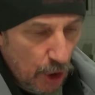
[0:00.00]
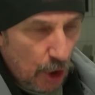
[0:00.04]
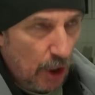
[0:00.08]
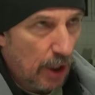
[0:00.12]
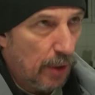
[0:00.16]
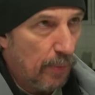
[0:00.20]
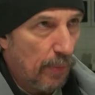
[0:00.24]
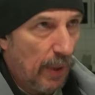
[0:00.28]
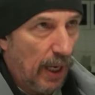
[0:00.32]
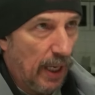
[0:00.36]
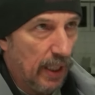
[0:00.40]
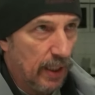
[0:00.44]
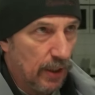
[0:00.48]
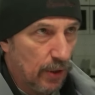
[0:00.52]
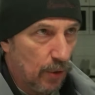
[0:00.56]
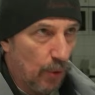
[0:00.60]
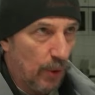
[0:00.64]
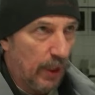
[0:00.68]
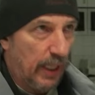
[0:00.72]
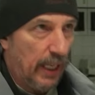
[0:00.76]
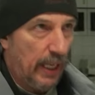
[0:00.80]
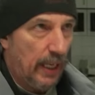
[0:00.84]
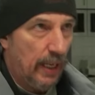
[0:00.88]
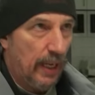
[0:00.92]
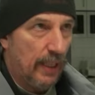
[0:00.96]
has written
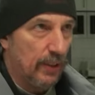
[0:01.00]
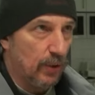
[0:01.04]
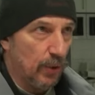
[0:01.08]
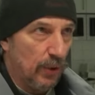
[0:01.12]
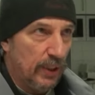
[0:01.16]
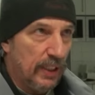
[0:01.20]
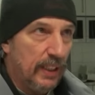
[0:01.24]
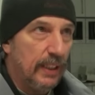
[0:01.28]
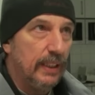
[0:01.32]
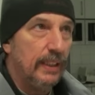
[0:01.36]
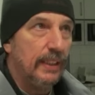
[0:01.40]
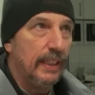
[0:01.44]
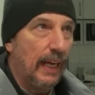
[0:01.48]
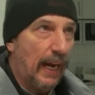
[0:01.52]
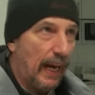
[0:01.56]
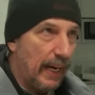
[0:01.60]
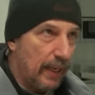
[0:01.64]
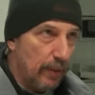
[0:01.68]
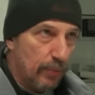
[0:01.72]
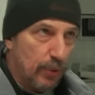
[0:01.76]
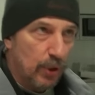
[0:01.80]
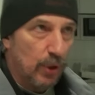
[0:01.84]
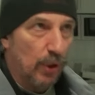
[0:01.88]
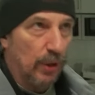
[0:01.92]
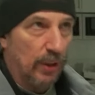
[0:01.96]
anything in for me, which
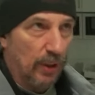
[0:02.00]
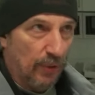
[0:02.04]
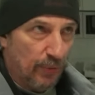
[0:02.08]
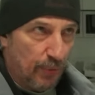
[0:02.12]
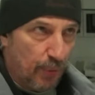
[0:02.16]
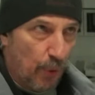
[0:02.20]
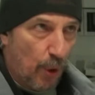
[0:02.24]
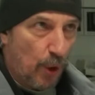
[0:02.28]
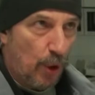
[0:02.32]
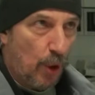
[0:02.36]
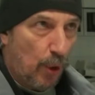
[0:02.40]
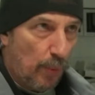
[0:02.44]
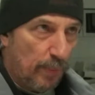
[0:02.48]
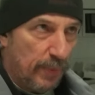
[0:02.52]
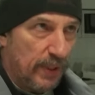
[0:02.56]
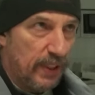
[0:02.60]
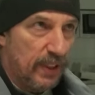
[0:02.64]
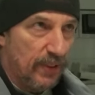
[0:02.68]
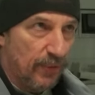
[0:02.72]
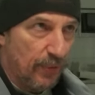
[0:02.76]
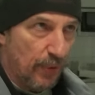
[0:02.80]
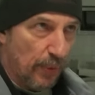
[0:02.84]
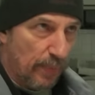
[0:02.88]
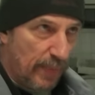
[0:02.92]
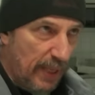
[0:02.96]
means everything's
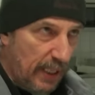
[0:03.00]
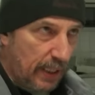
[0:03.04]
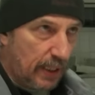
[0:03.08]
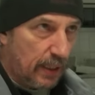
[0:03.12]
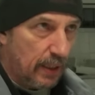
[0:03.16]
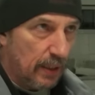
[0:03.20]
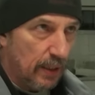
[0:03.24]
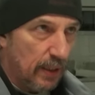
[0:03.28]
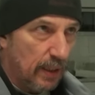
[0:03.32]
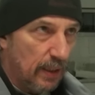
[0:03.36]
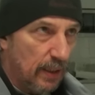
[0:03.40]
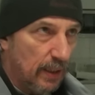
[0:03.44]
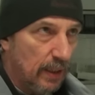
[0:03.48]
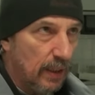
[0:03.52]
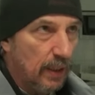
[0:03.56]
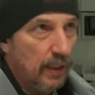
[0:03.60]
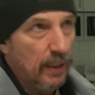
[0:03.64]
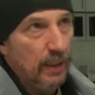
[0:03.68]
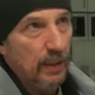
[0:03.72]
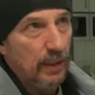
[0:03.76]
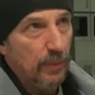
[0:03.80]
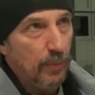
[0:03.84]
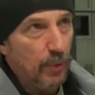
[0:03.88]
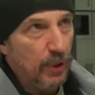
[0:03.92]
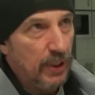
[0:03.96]
okay. No
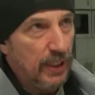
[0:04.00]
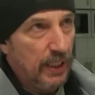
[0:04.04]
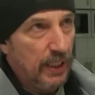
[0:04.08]
special